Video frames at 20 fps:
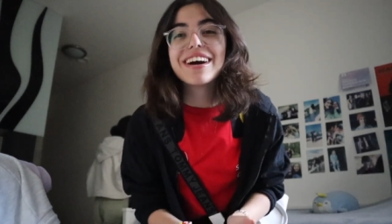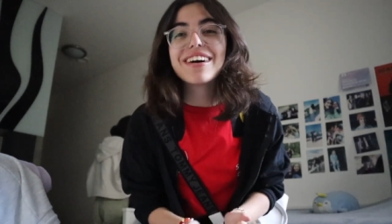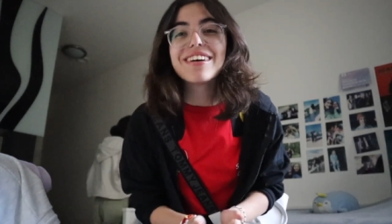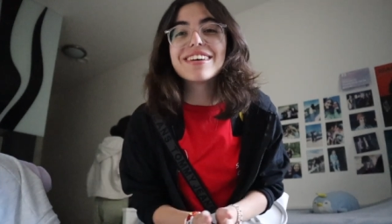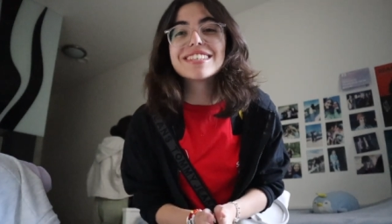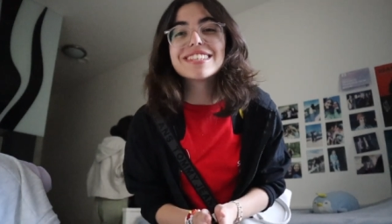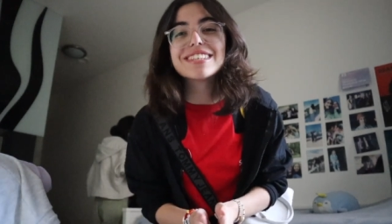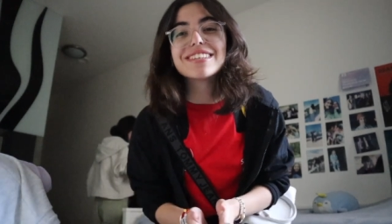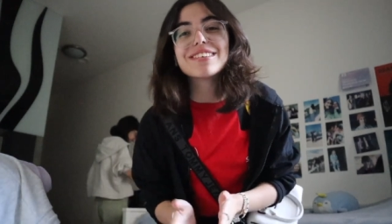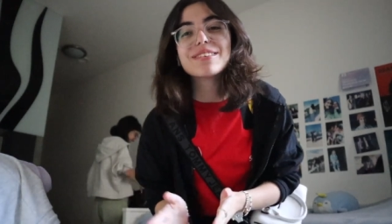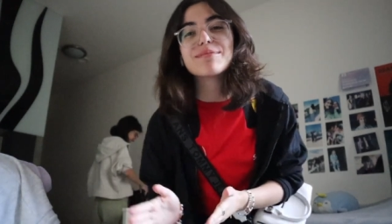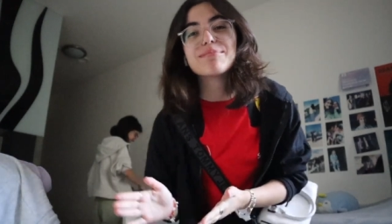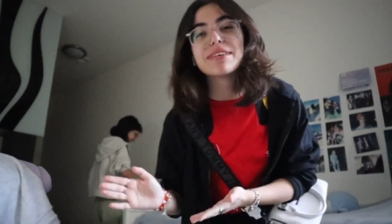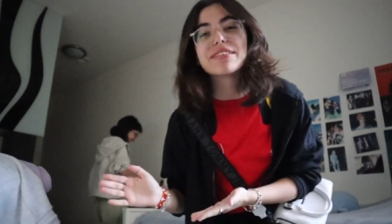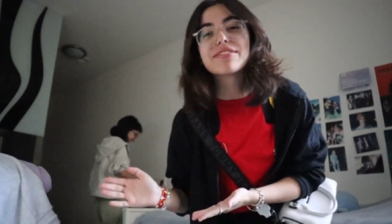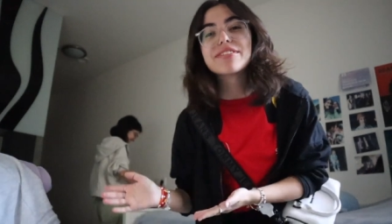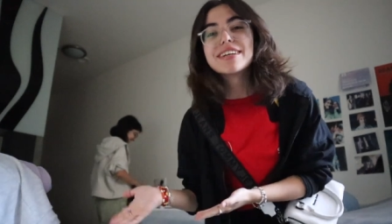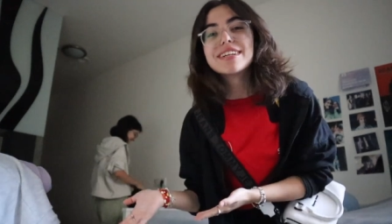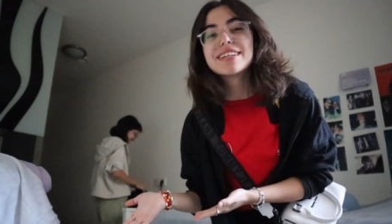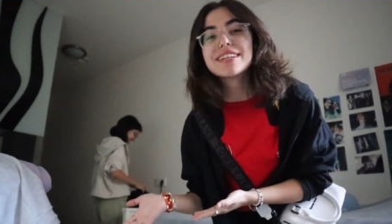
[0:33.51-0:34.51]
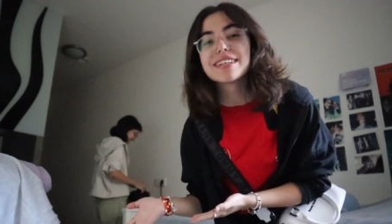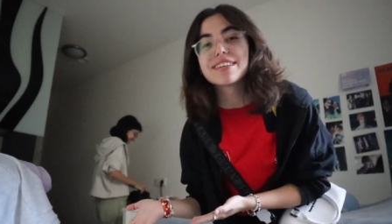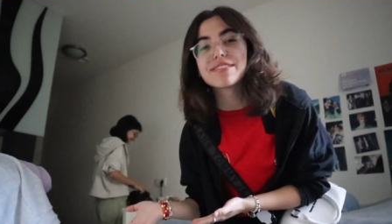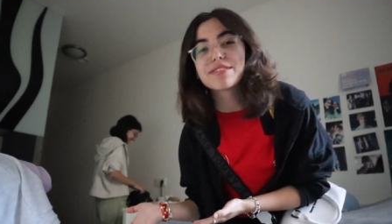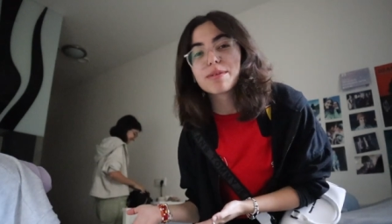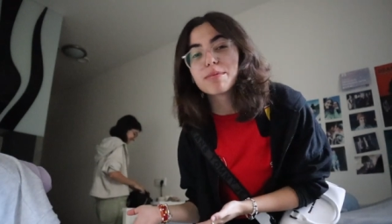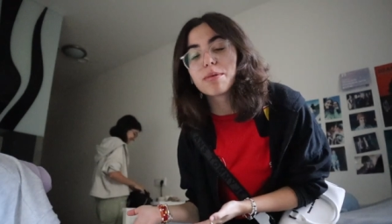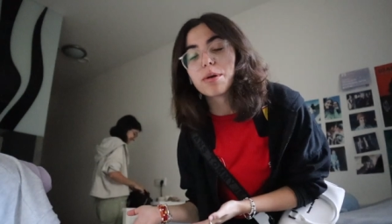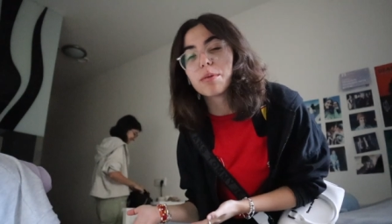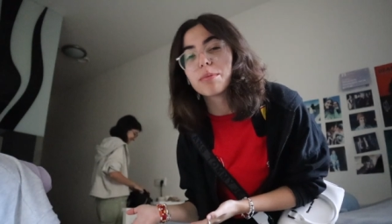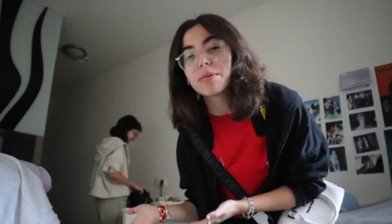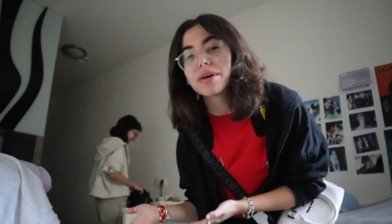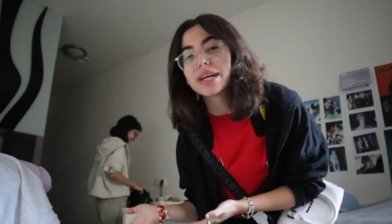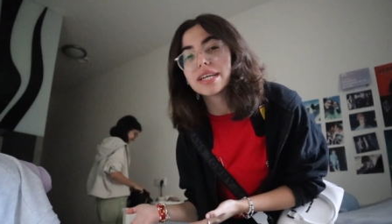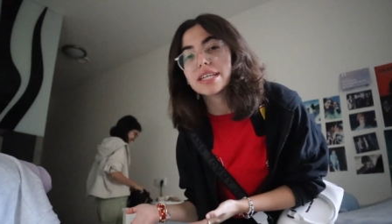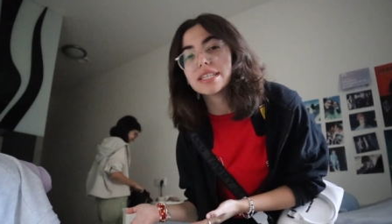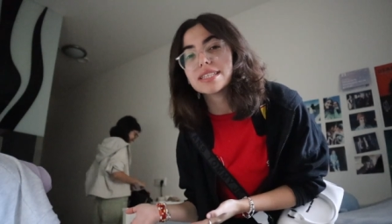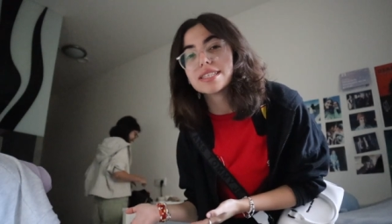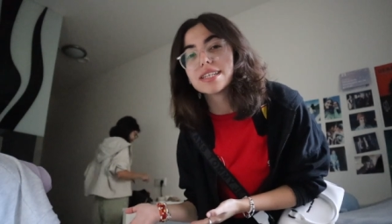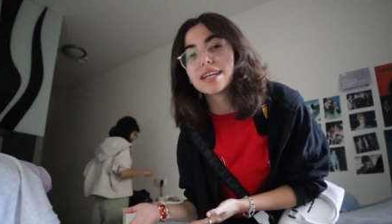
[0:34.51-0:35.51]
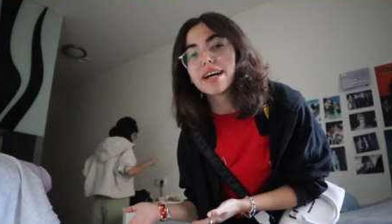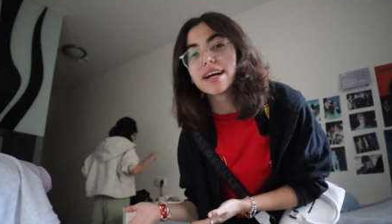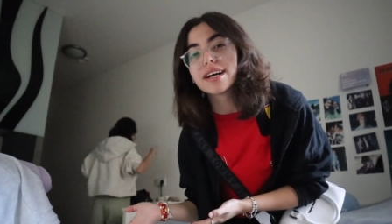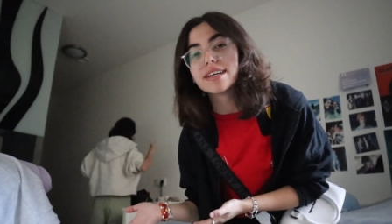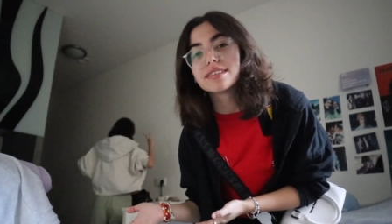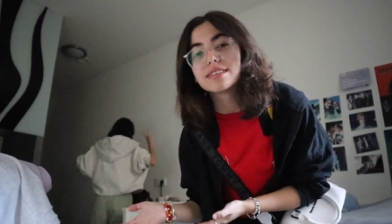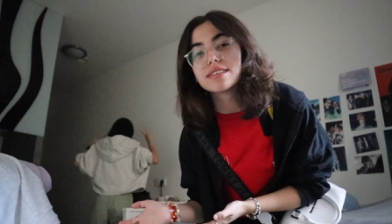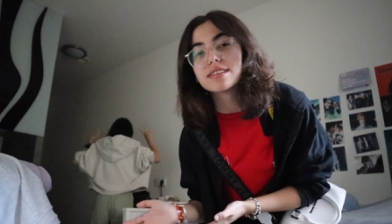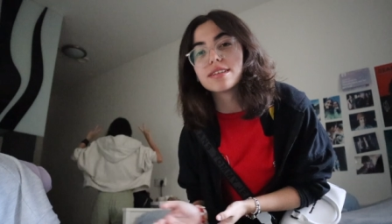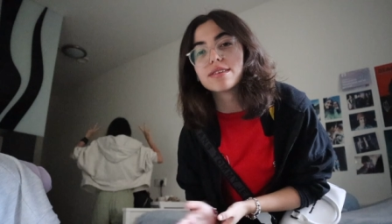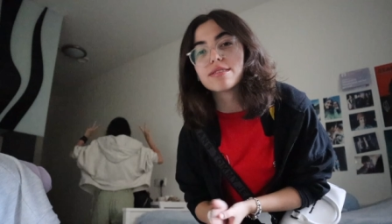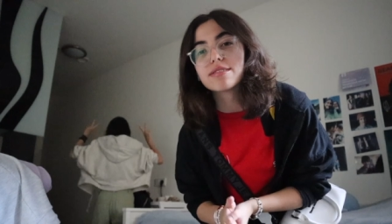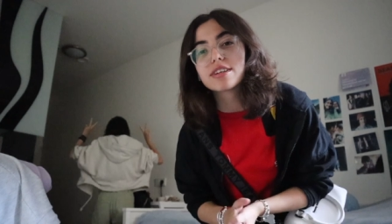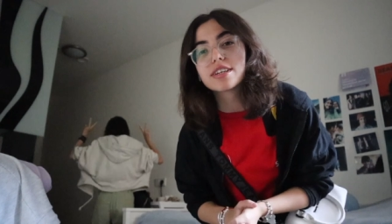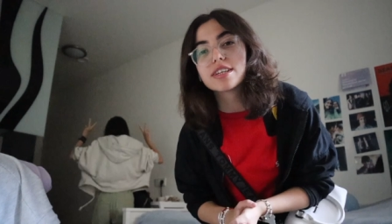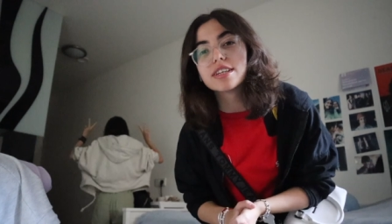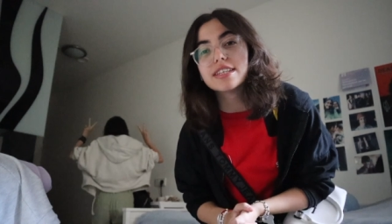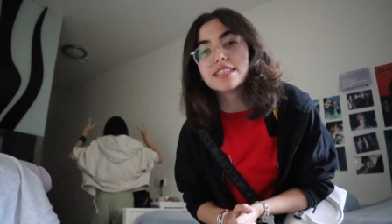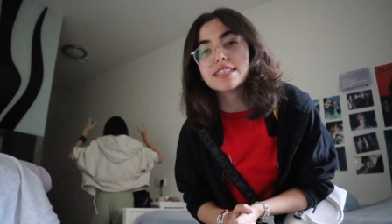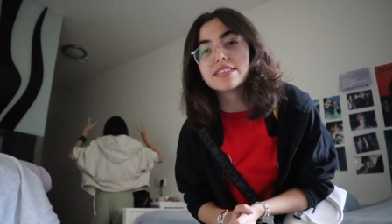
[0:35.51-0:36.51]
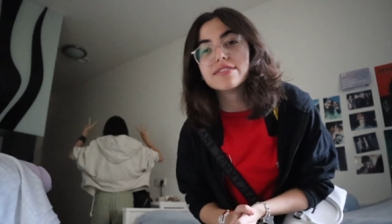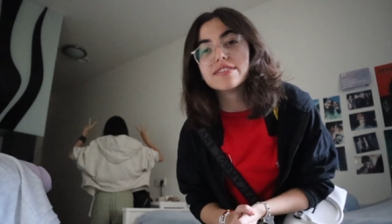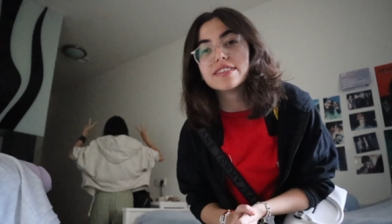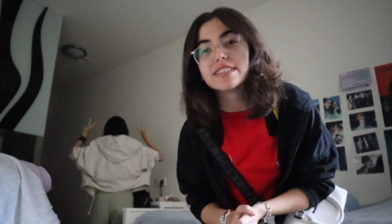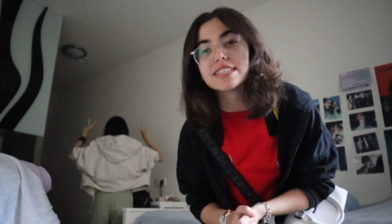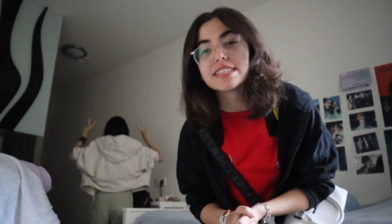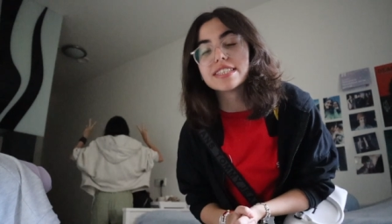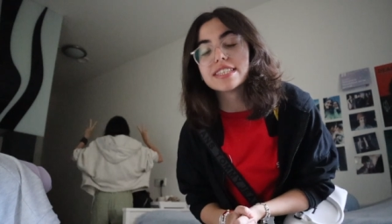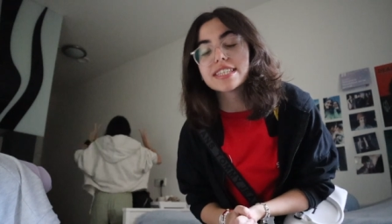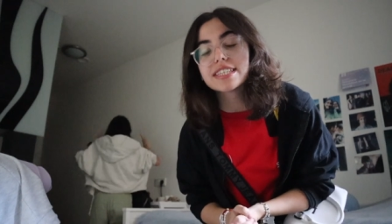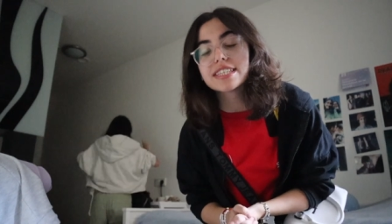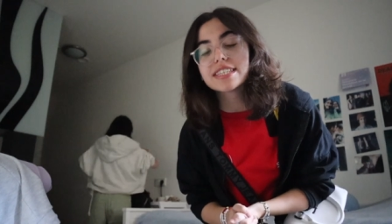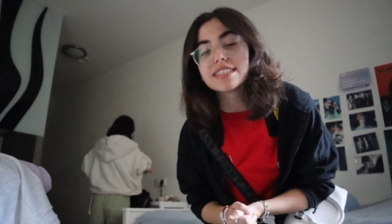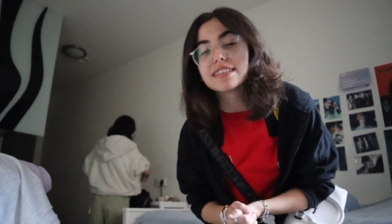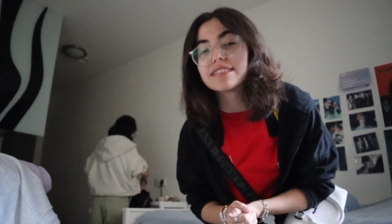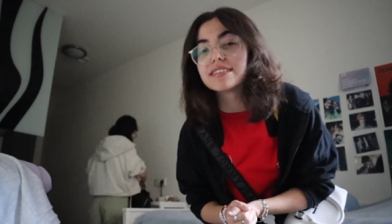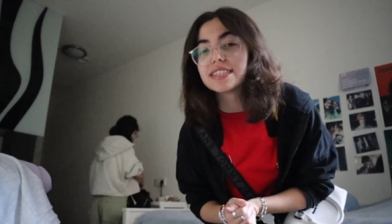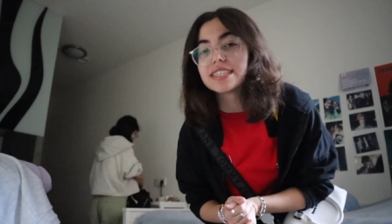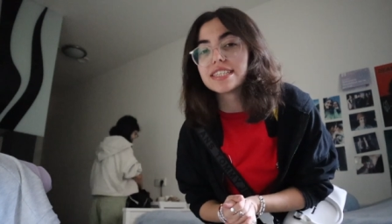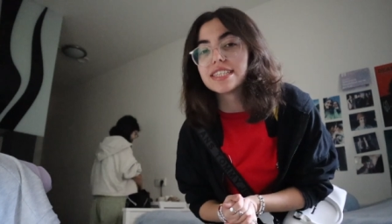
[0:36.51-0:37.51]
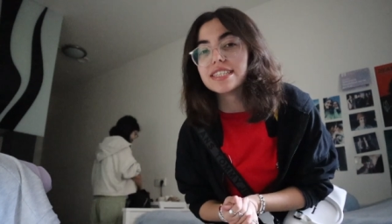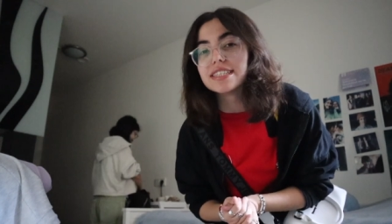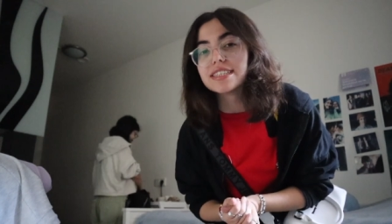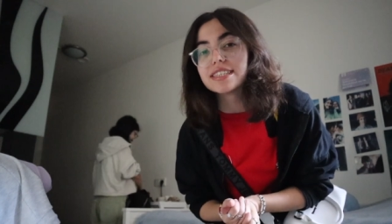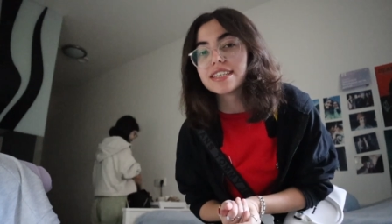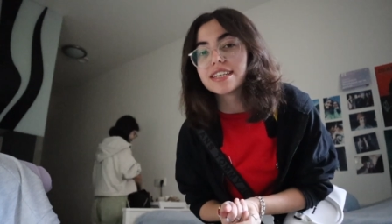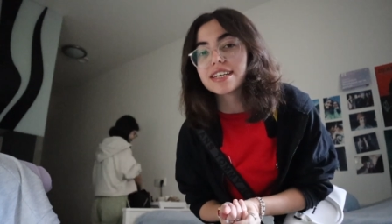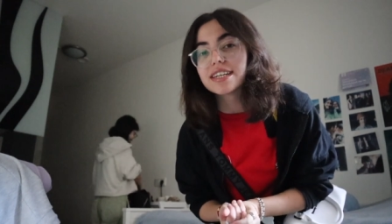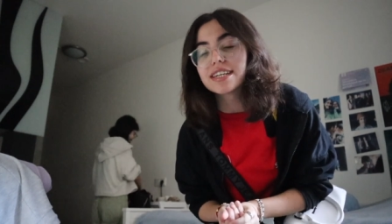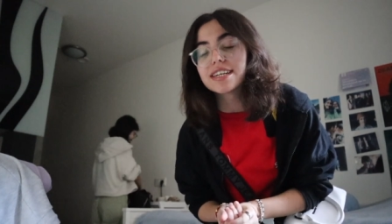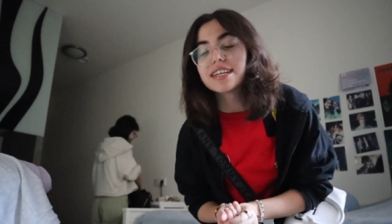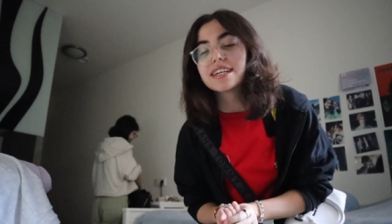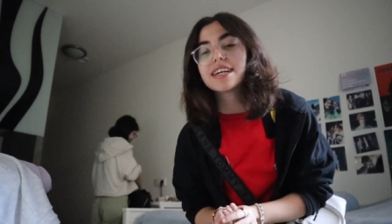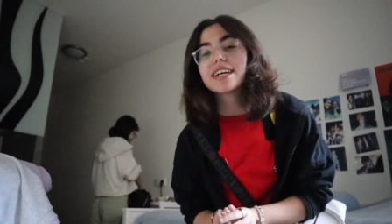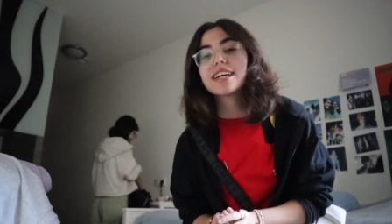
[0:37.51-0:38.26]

Also, my friend from home, Aisha, as you know her, is visiting, so she is here